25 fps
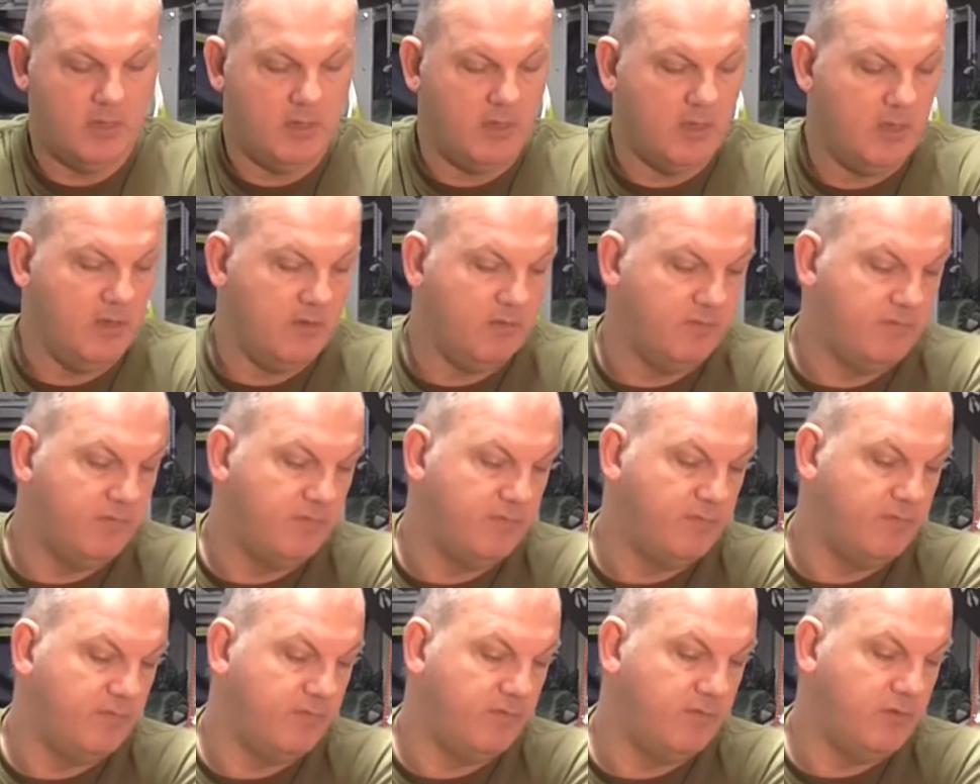
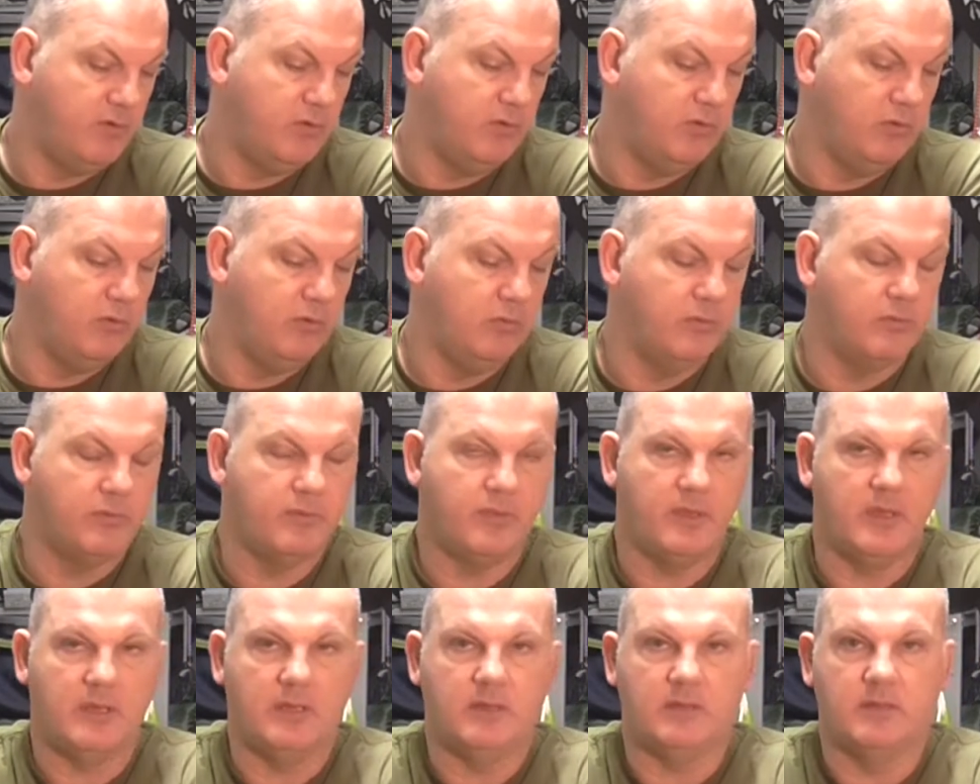If you
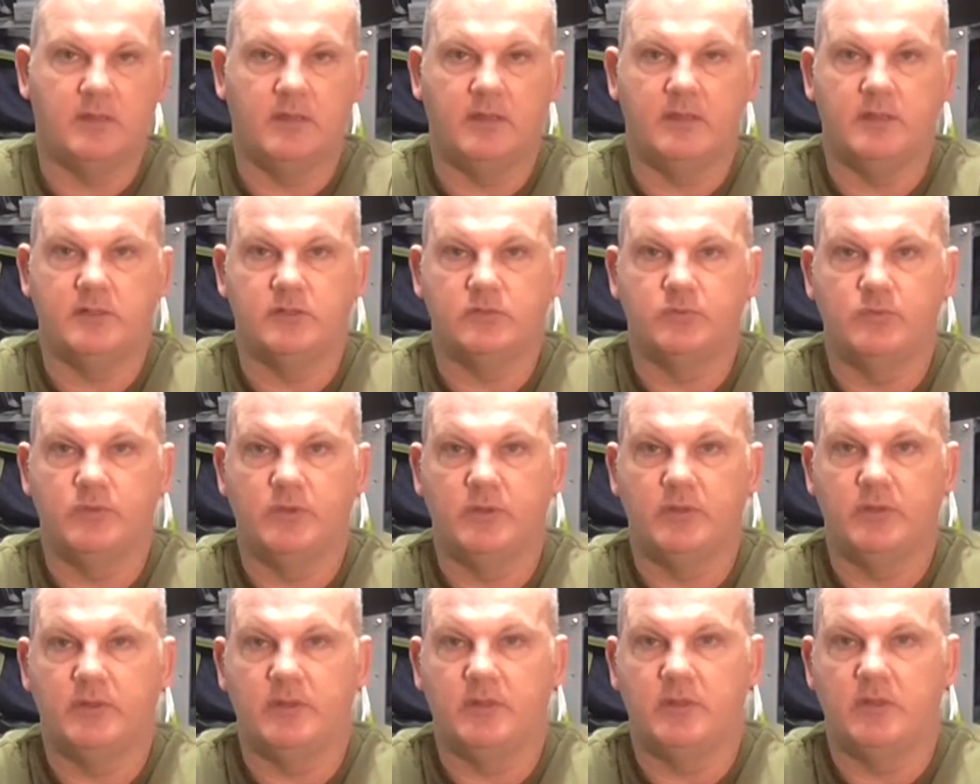think that it's
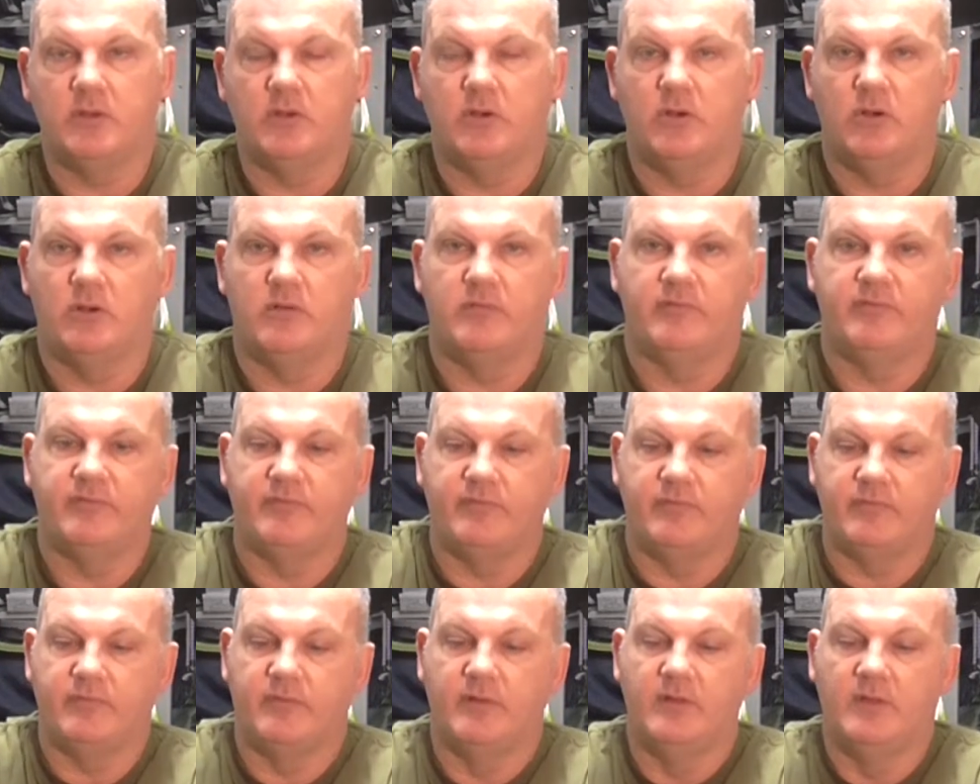worthy
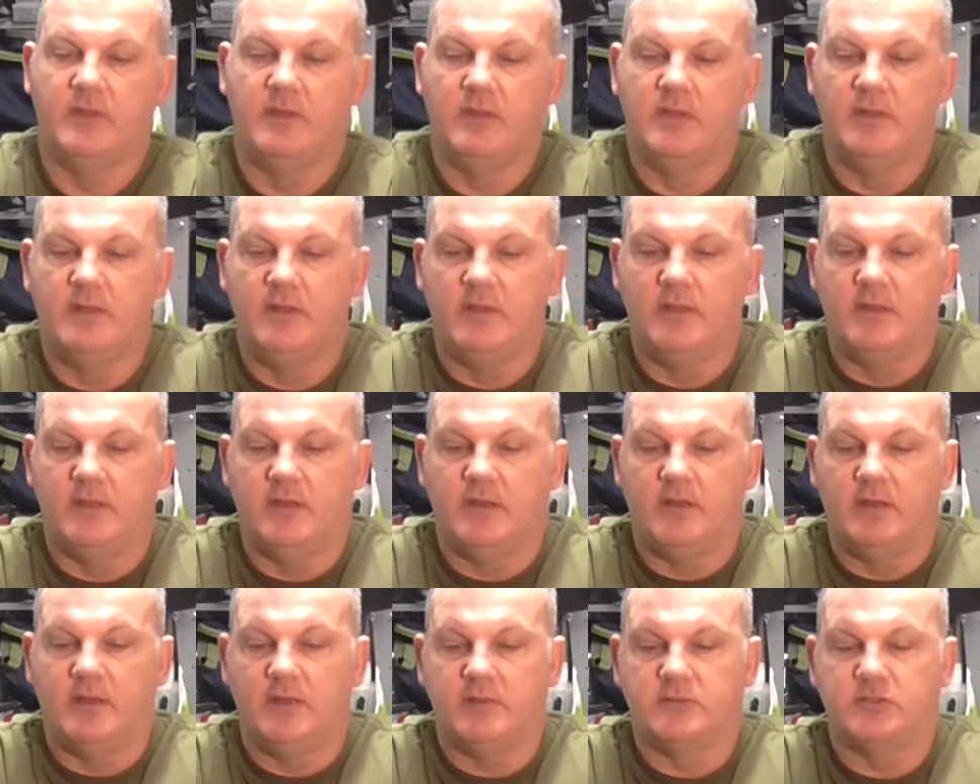of
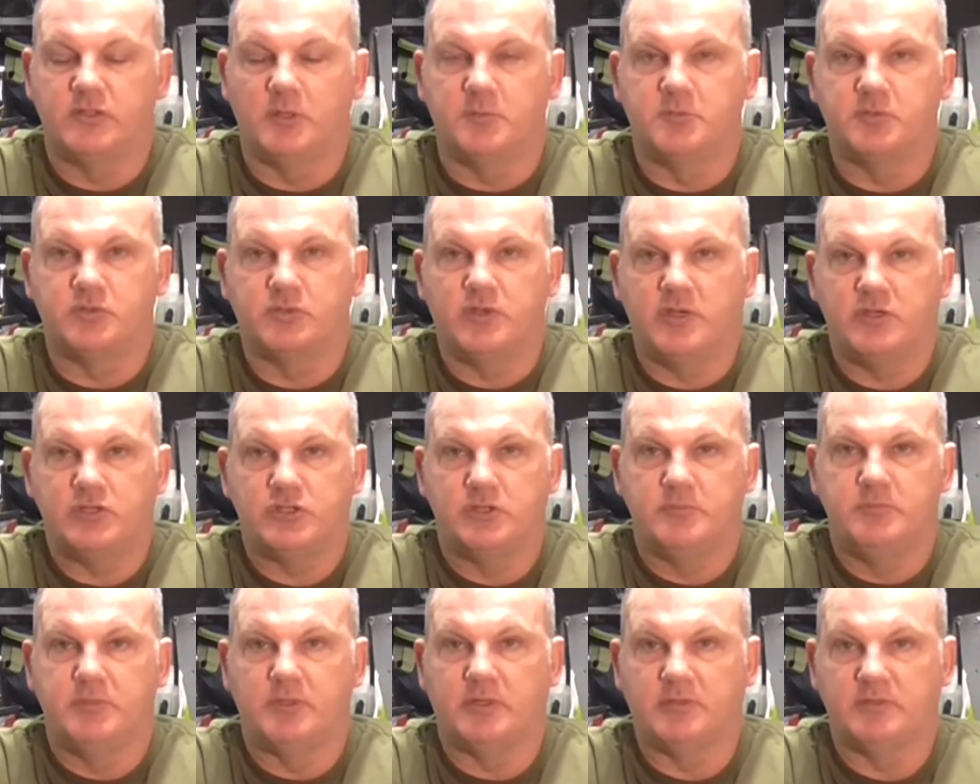a
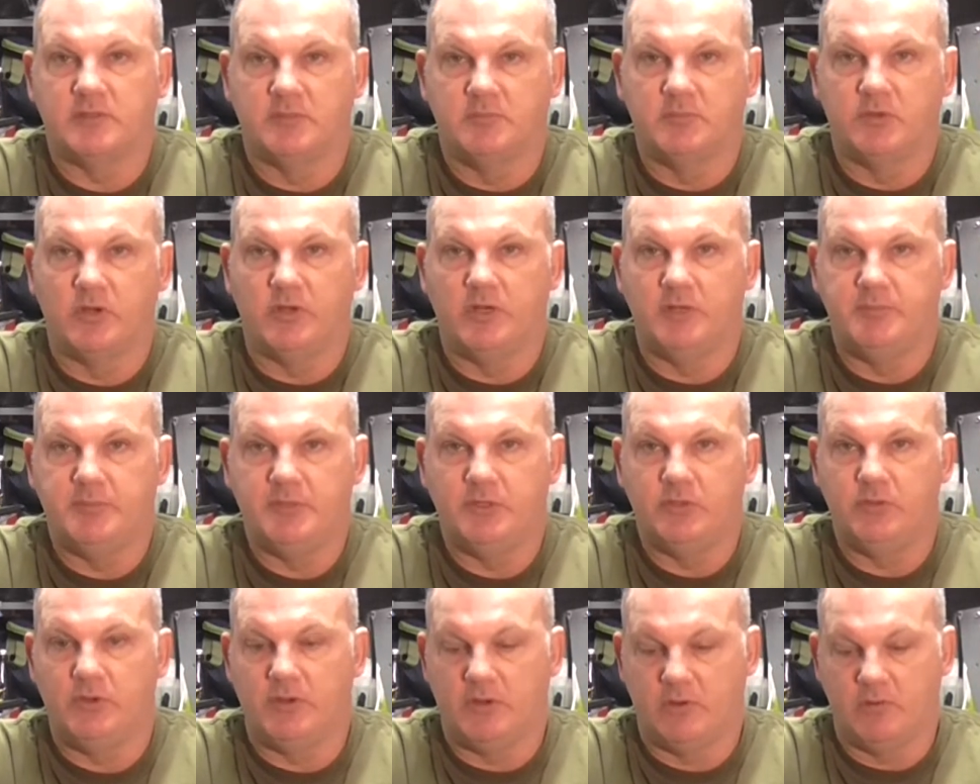subscription, because I'm going to be
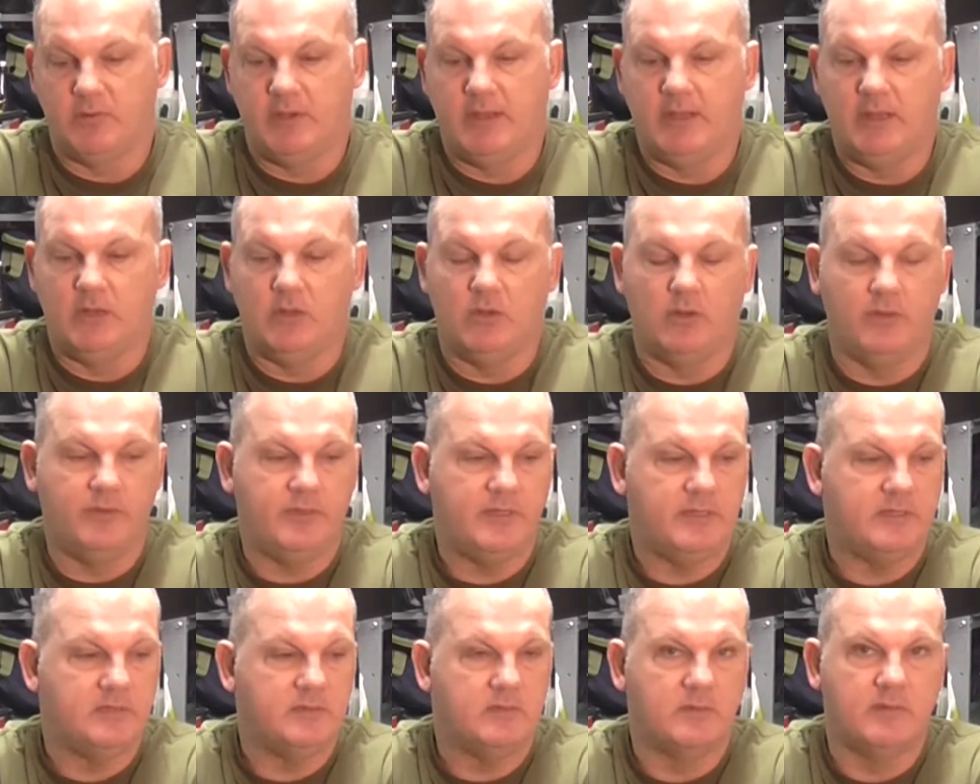doing quite a lot of
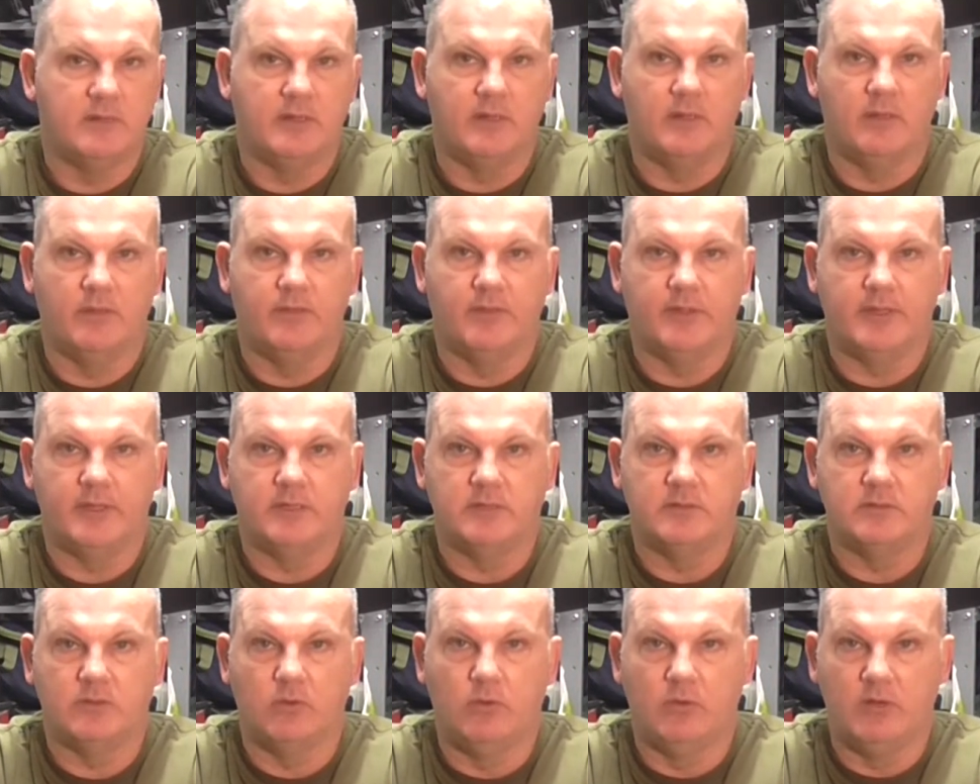these little
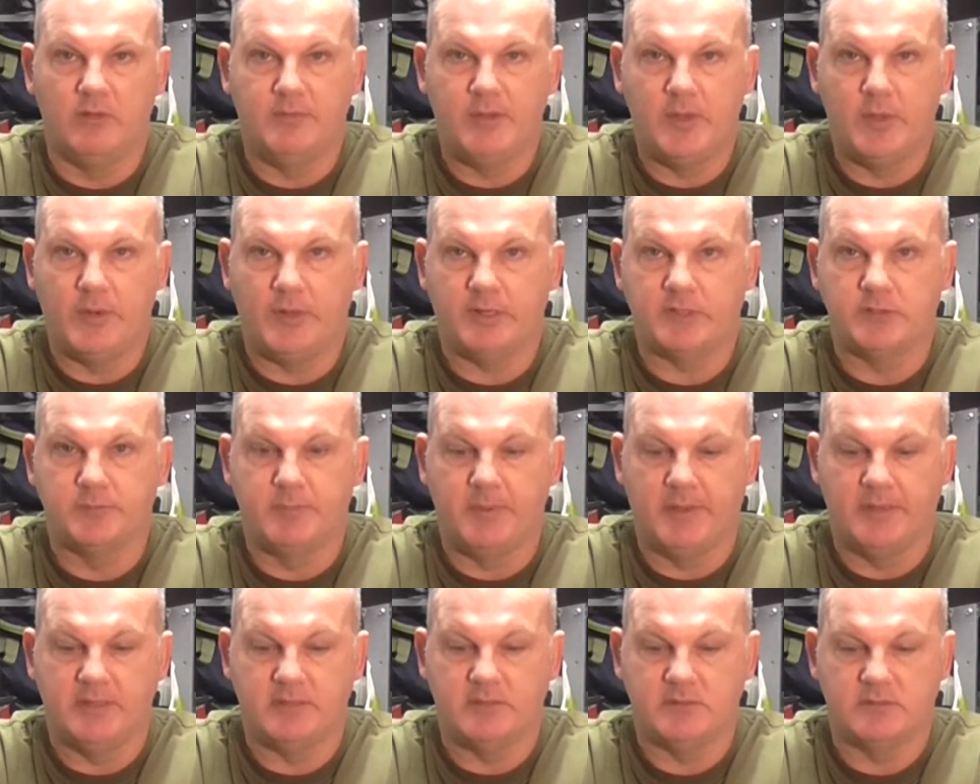things, all at my own
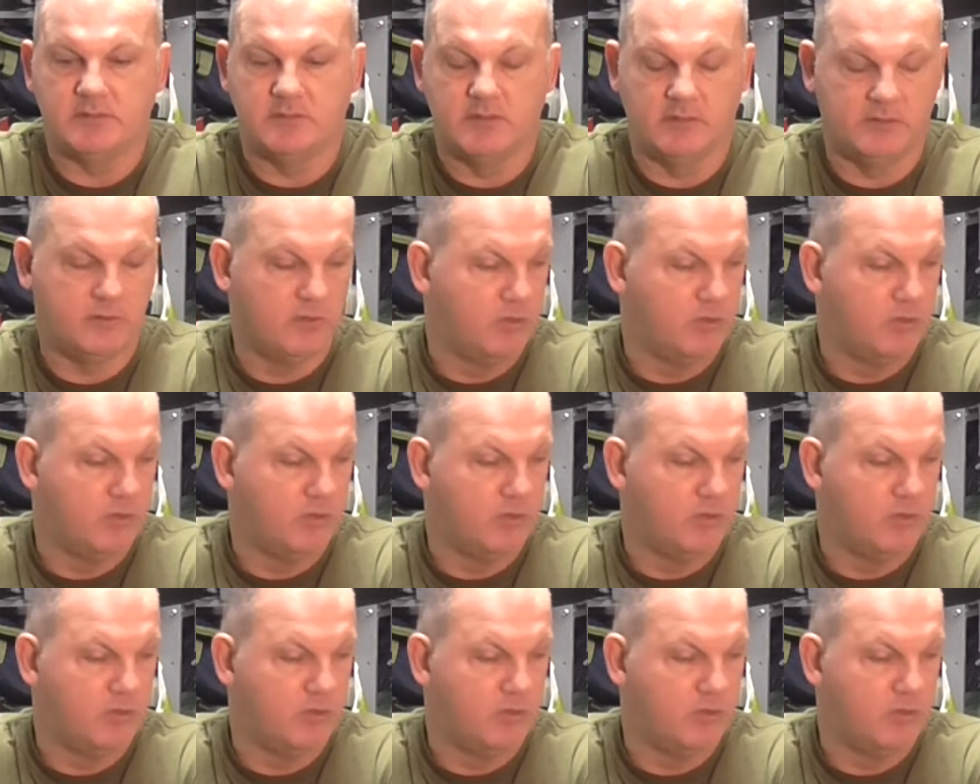expense.